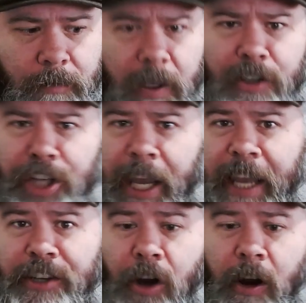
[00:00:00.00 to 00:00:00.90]

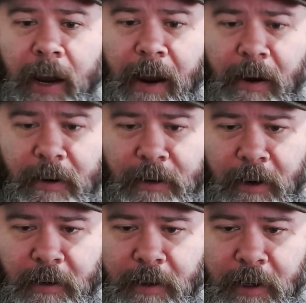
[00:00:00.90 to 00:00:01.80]
change our
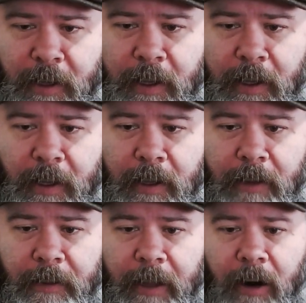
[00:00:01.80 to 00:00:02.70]
character,
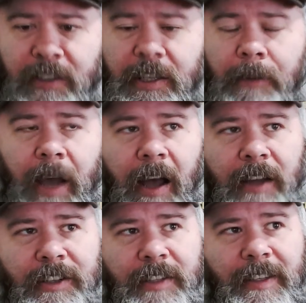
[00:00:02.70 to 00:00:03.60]
that our
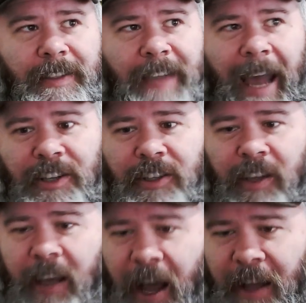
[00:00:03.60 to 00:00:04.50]
subconscious is
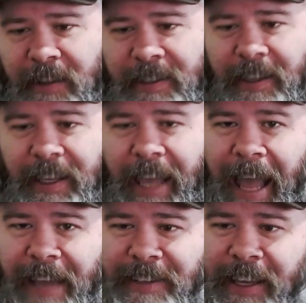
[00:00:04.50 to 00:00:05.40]
actually constantly
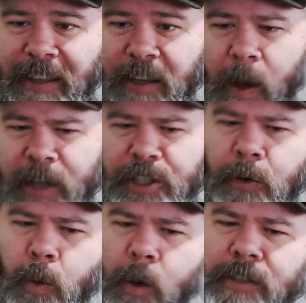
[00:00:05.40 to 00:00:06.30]
asking the
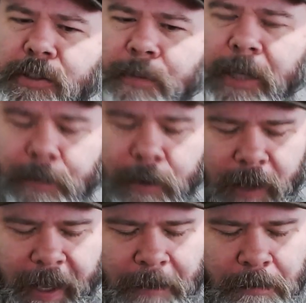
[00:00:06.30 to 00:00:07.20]
question, what do people
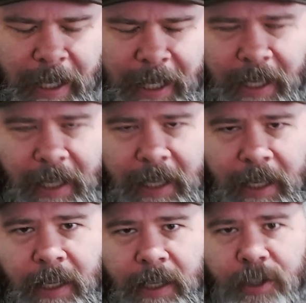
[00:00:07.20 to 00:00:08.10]
like me
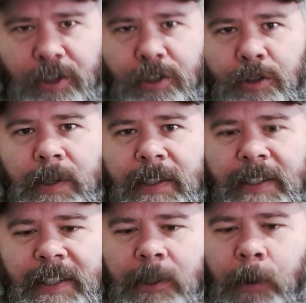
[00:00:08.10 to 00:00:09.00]
do in
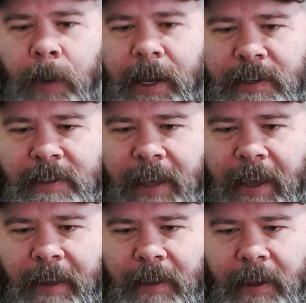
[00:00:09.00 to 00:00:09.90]
situations
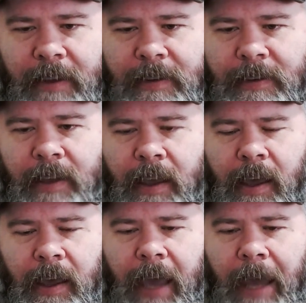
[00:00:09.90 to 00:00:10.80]
like this?
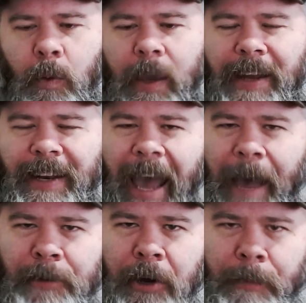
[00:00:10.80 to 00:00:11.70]
And we
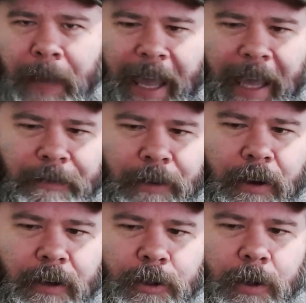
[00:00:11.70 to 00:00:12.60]
adapt our
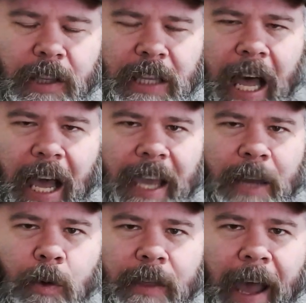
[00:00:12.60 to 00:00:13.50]
behavior to
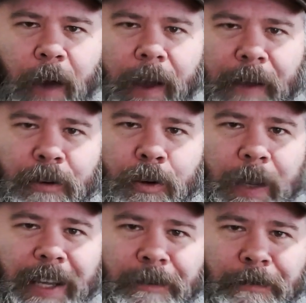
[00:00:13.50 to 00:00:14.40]
align with however
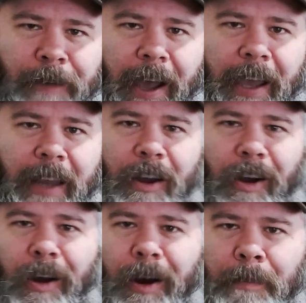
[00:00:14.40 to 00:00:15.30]
we define
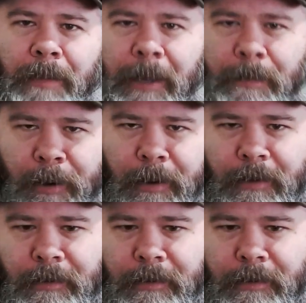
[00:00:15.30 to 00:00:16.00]
our people.